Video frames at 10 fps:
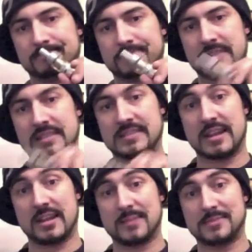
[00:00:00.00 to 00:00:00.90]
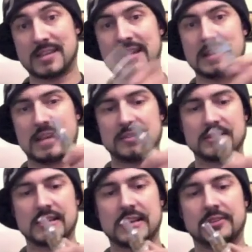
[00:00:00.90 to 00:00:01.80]
it's got an upside and a
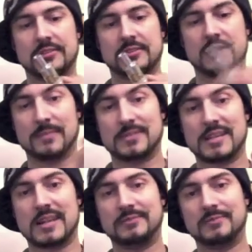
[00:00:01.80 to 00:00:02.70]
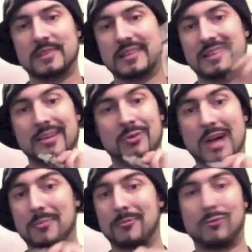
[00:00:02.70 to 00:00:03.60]
downside. Upside, it will
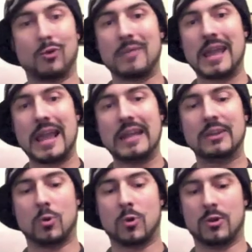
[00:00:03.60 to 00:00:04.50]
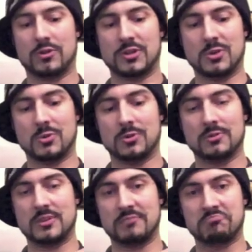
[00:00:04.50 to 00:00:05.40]
outperform any coil you
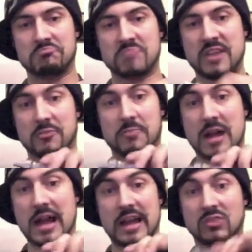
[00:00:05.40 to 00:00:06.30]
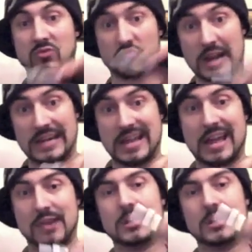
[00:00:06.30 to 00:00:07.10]
will ever buy right now.